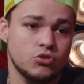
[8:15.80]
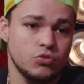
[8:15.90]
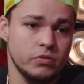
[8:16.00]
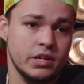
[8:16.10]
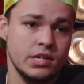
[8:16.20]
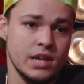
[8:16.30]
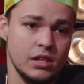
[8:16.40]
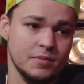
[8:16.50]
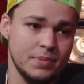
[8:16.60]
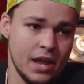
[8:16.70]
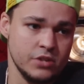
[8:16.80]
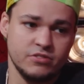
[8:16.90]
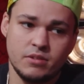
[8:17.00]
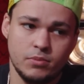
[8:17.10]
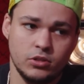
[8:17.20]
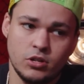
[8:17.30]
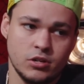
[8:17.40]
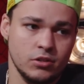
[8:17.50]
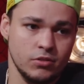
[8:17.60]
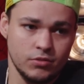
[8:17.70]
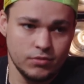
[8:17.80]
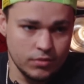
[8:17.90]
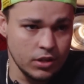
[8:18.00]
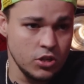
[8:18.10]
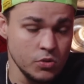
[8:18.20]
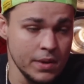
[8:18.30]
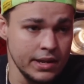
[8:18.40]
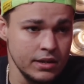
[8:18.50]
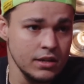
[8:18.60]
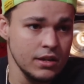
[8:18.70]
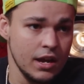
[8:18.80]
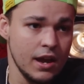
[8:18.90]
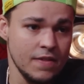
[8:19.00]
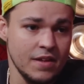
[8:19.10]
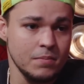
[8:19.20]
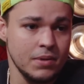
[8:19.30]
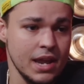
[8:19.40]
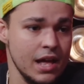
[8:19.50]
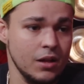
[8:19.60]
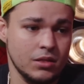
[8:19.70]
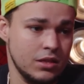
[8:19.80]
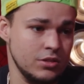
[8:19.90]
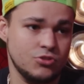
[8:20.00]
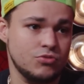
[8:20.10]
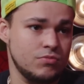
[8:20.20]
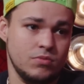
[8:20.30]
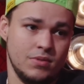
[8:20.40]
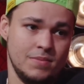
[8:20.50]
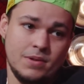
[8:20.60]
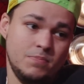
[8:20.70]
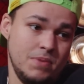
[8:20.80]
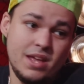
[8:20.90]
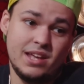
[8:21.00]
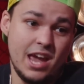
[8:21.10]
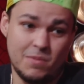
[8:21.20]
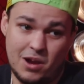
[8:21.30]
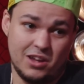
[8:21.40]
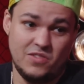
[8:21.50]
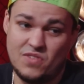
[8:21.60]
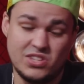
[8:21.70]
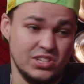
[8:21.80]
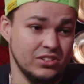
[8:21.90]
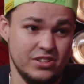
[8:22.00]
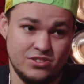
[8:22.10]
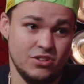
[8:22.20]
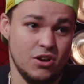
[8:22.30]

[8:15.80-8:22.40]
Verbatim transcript: Tsarukyan not look pedestrian but look human. Right. And then Beneil just I mean beat Gamrot convincingly. Yeah.